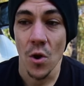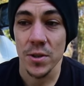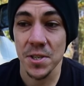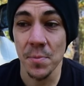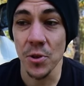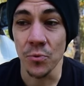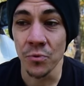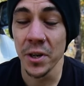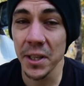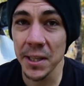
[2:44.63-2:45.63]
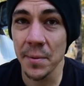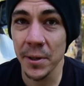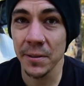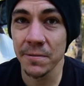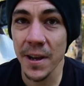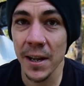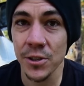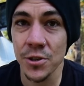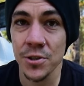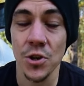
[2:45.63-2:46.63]
Some of the really limiting
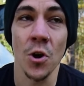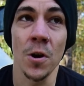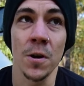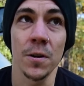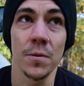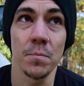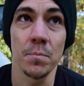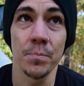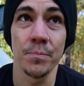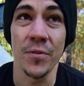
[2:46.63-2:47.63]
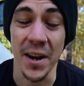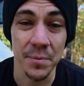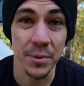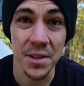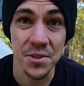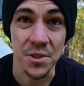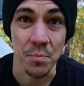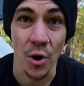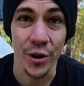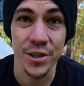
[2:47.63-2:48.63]
factors are finding places to
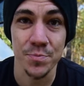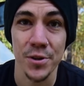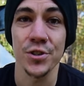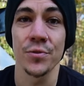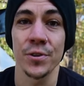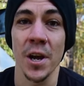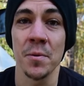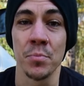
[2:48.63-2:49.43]
park, especially overnight.